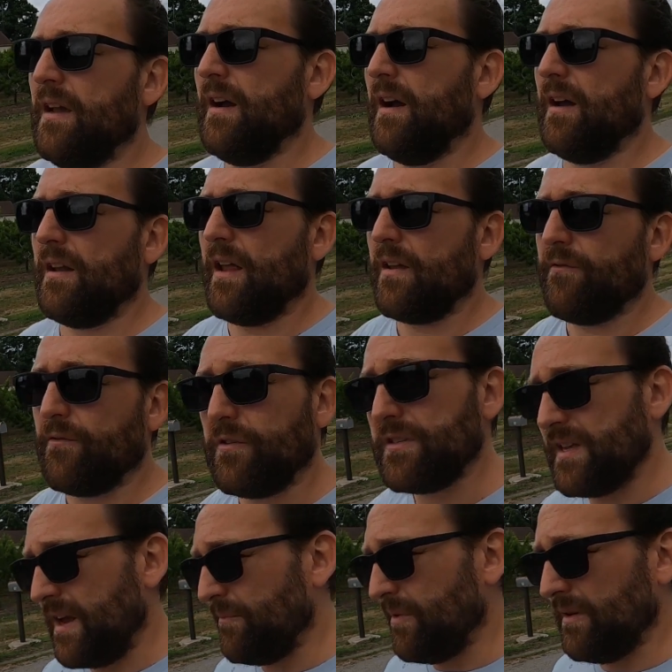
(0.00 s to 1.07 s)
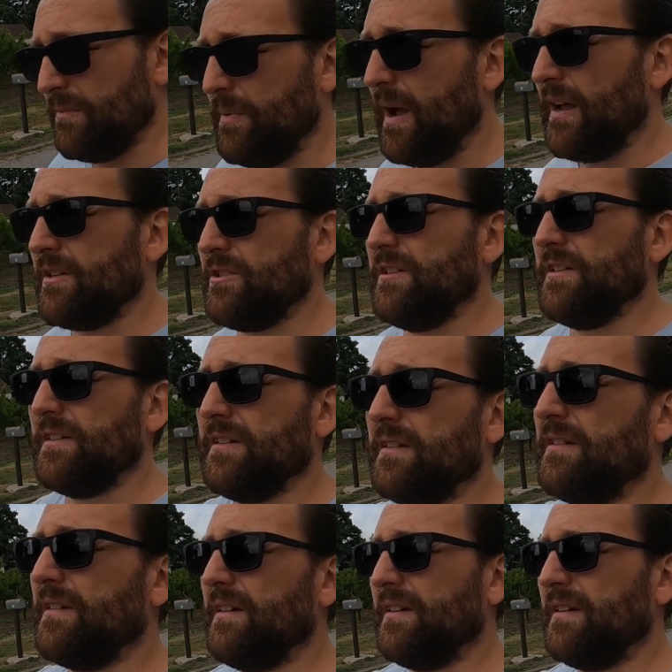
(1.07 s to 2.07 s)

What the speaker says: like for example Apache and